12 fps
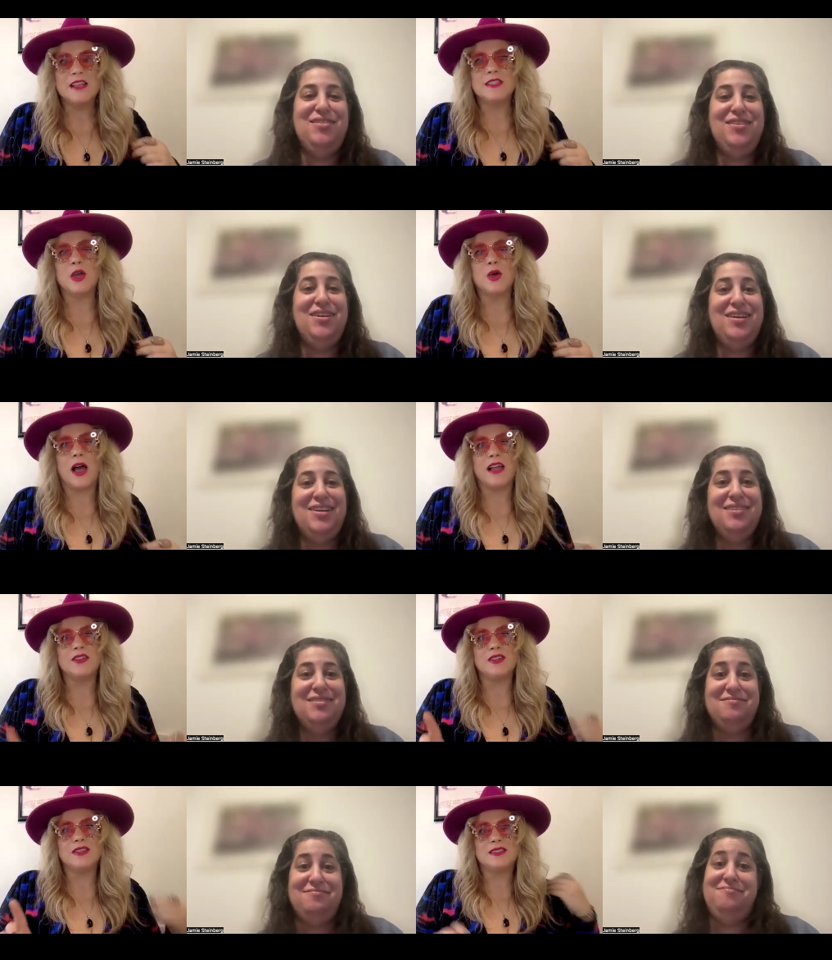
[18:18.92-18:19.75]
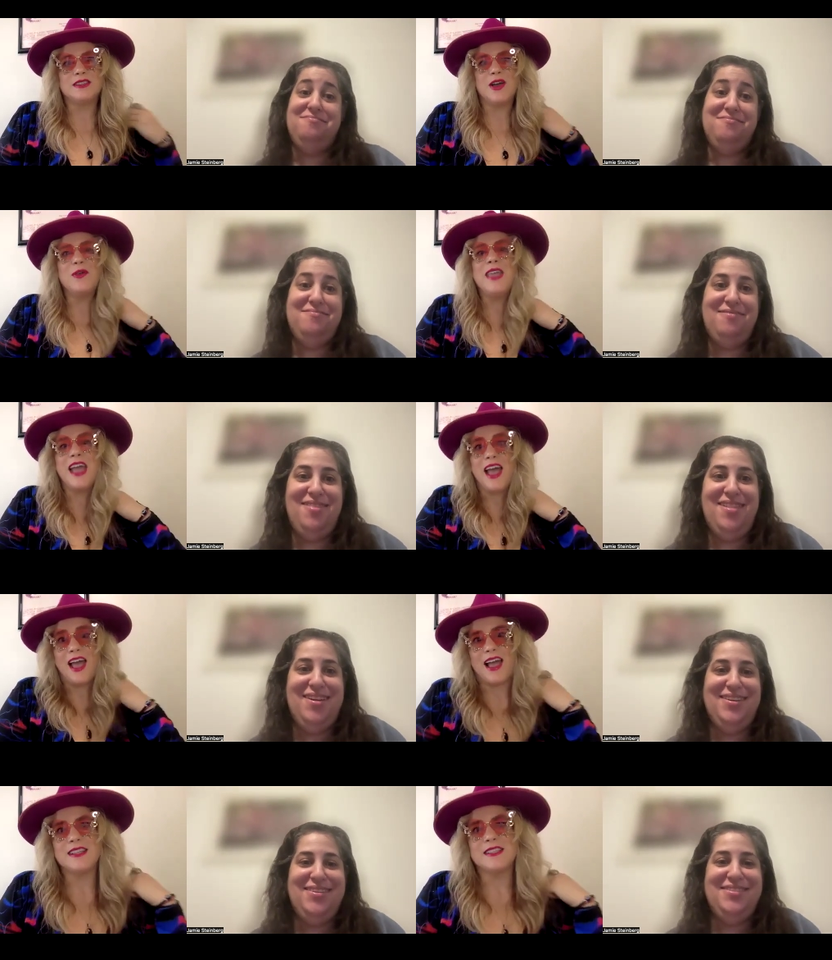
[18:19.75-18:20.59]
Speaker 1: Oh, so yeah. I just, oh yeah,
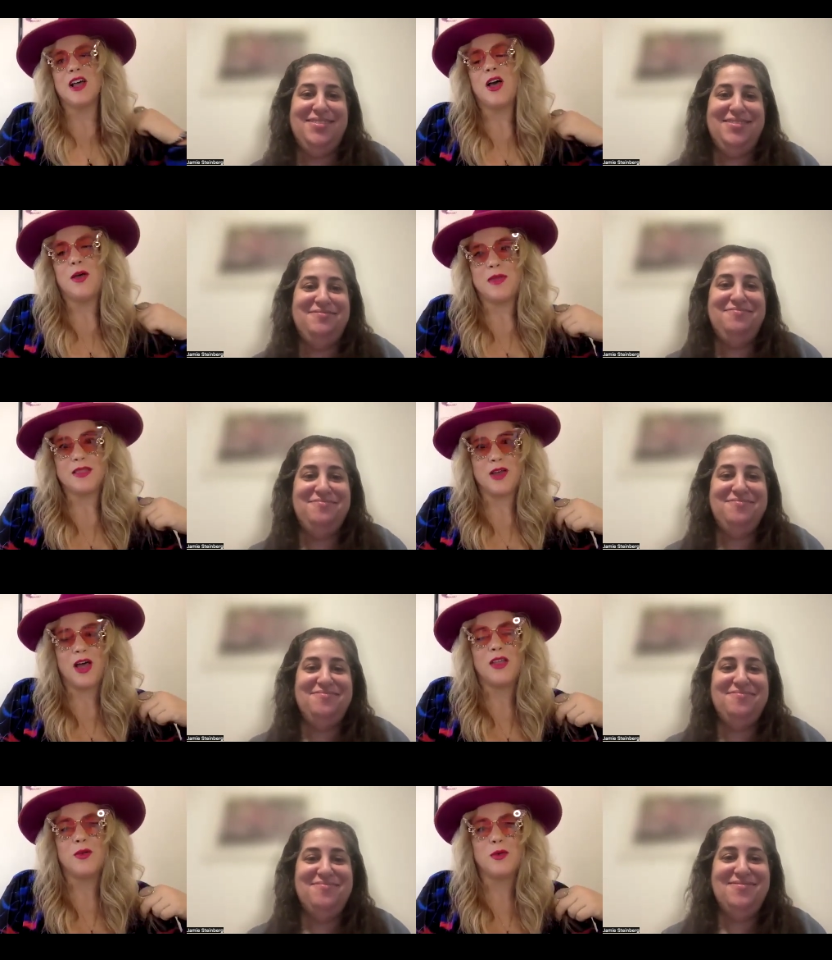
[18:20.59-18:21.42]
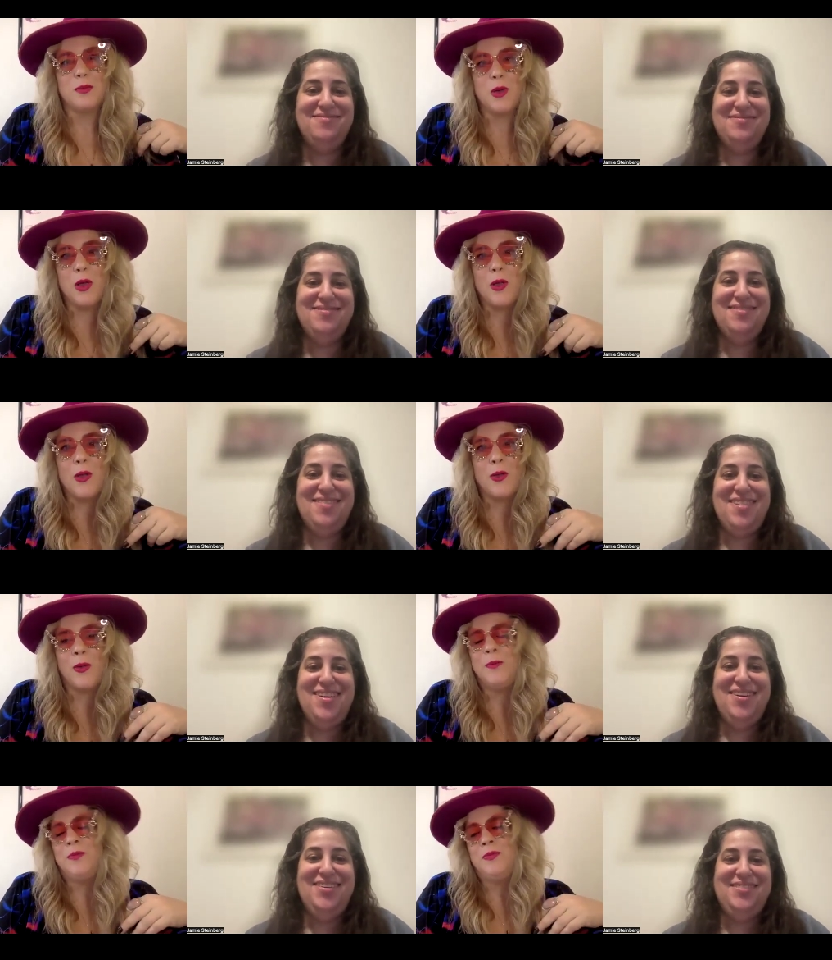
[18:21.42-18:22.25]
I saw him at the Hollywood
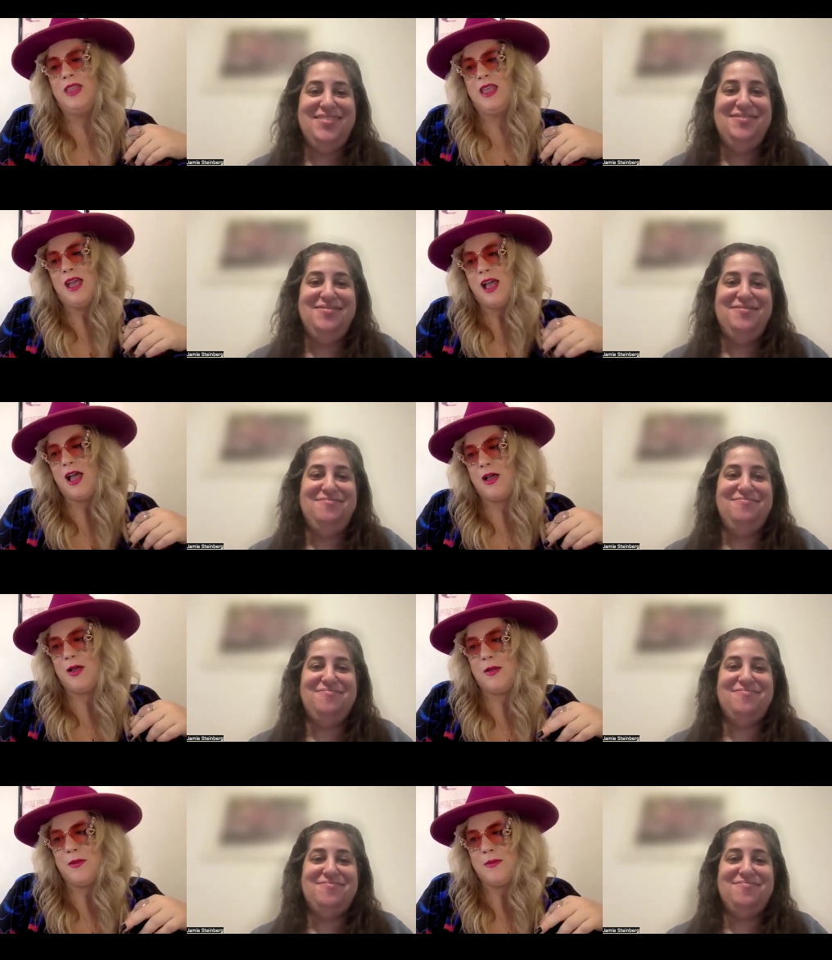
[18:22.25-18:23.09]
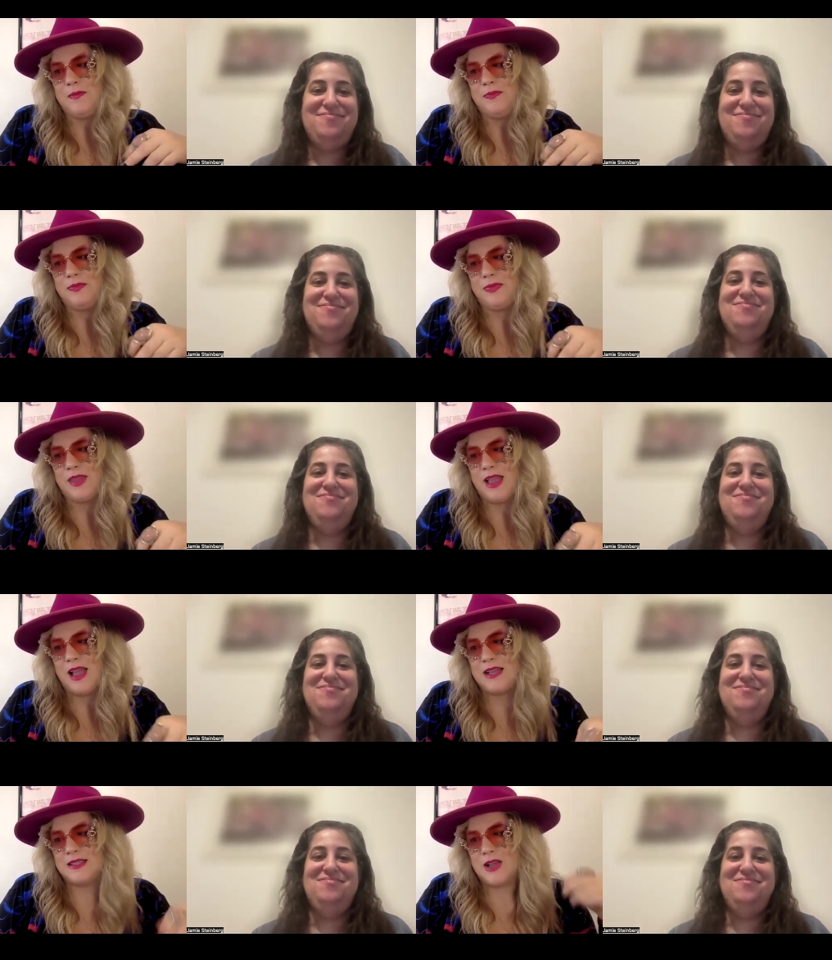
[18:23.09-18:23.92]
Bowl. Um,
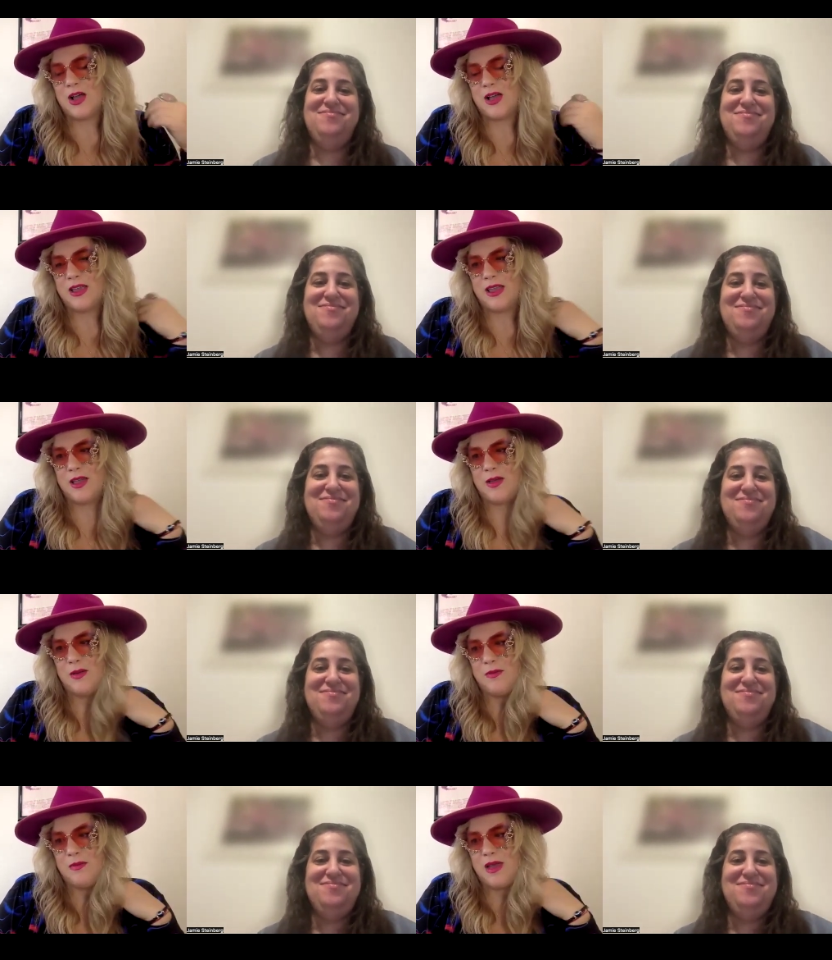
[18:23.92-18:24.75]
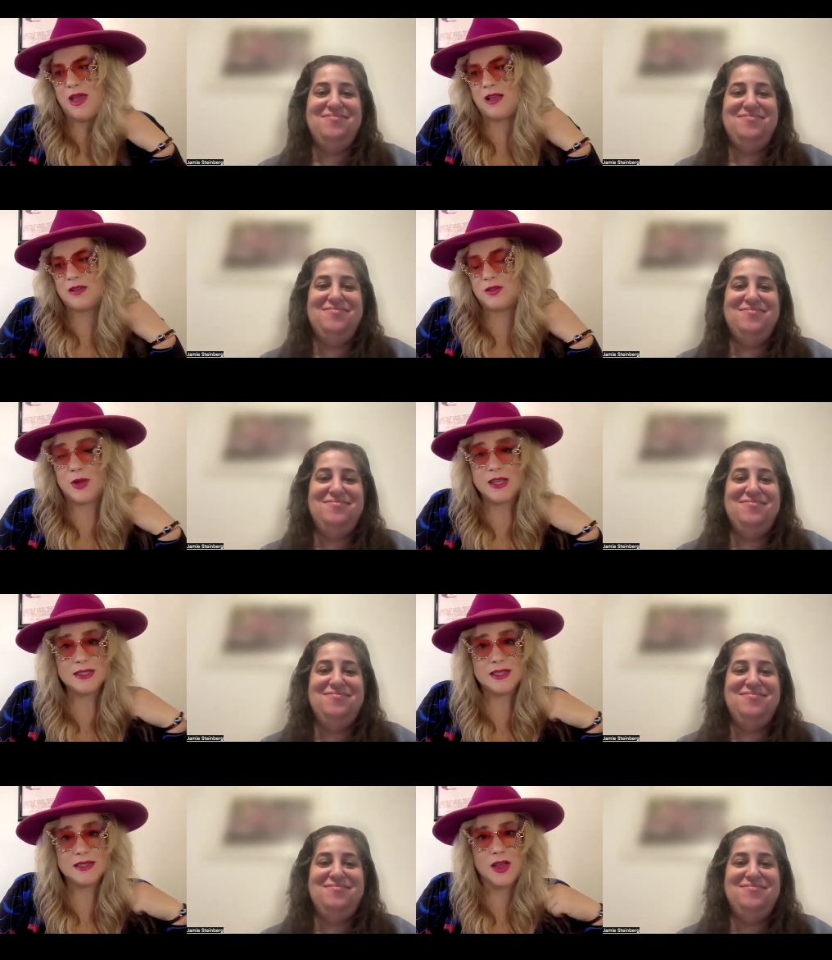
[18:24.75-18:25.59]
I saw him uh,
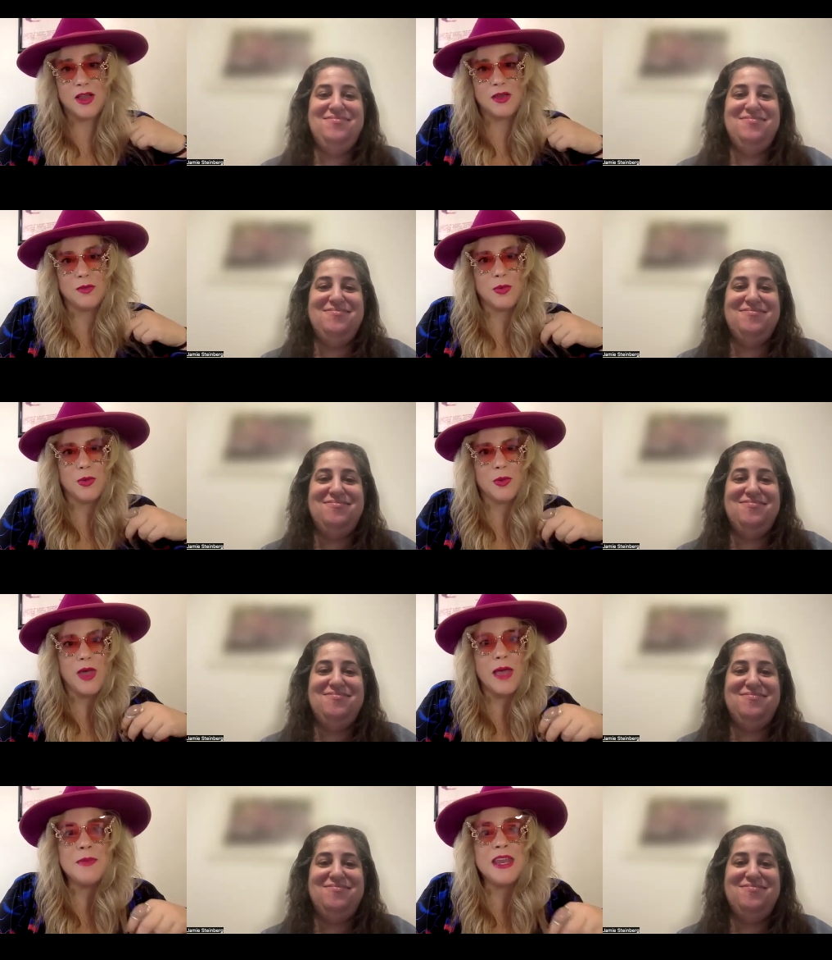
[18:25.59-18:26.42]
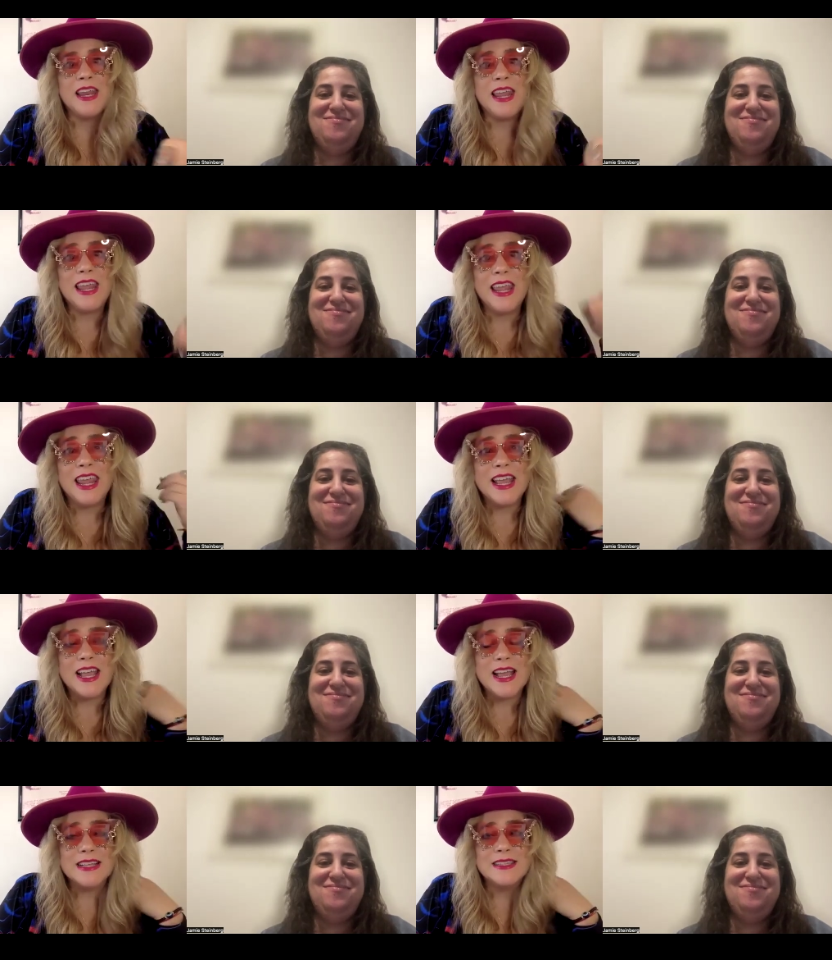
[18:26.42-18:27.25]
twice at the Hollywood Bowl. I mean, he
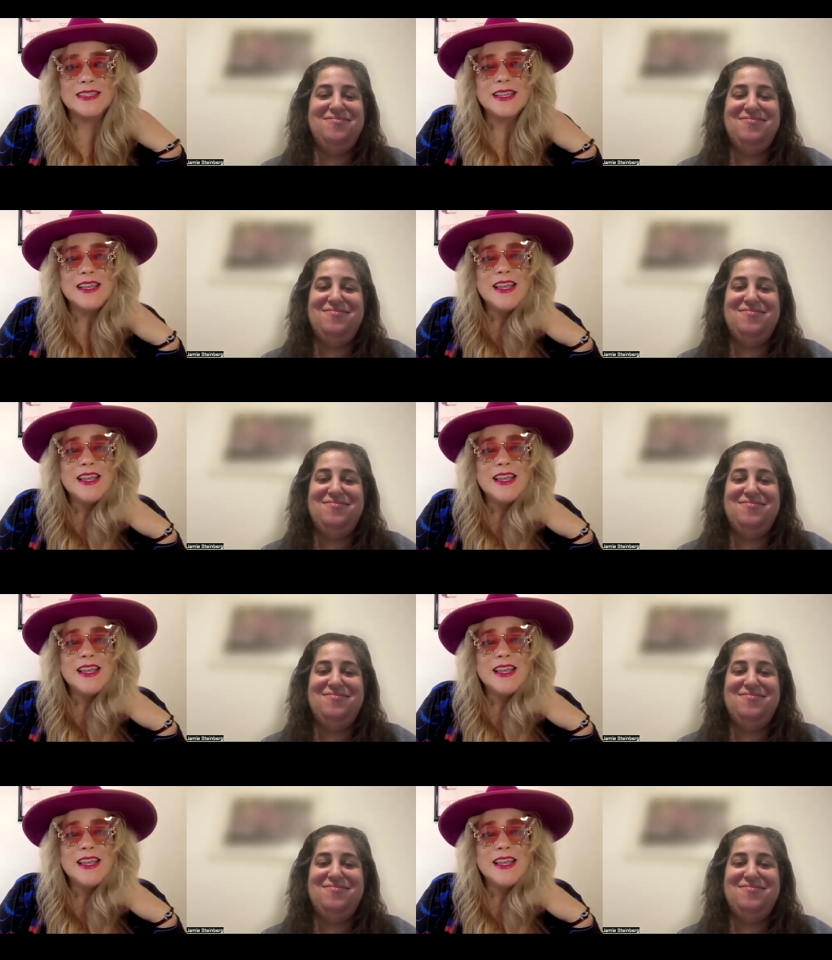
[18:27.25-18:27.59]
is